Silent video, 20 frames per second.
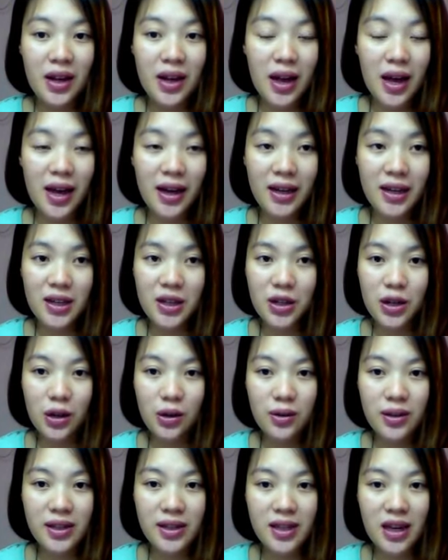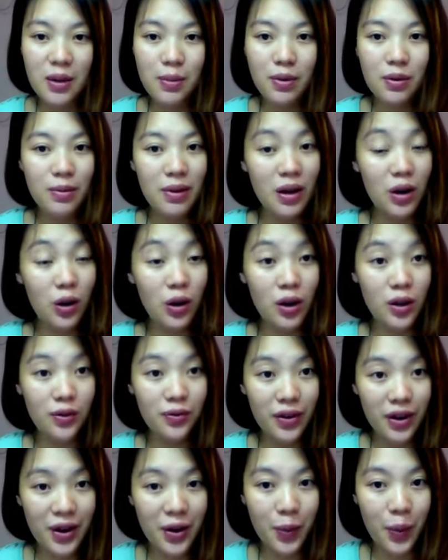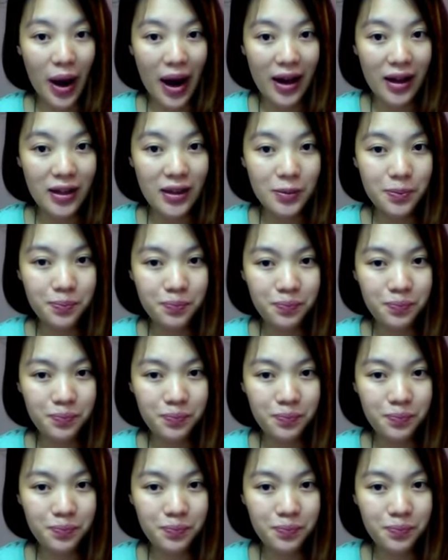It controls sebum and oil very well,